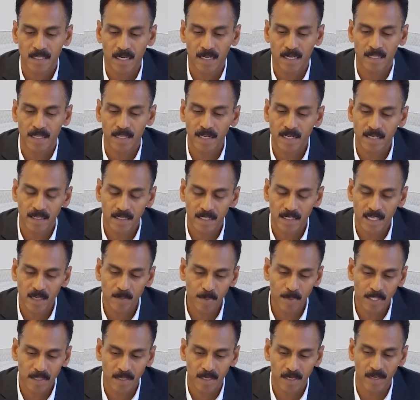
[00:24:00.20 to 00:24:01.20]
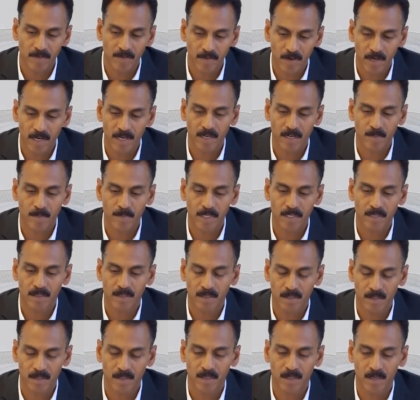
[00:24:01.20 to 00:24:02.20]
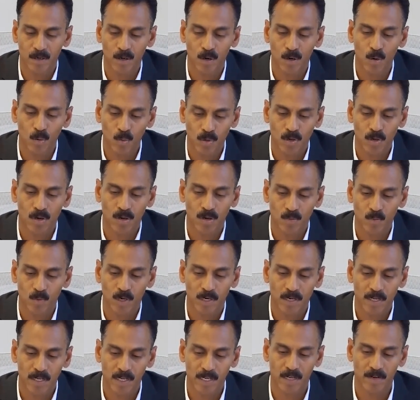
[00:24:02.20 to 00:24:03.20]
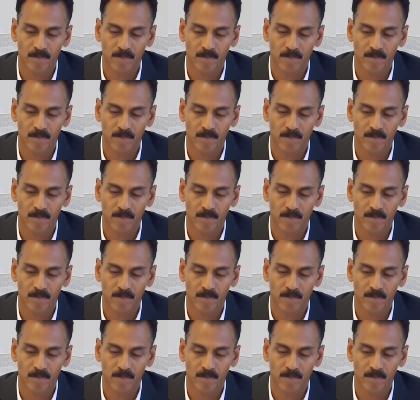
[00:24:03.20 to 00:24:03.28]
And then keeping the environment, overall working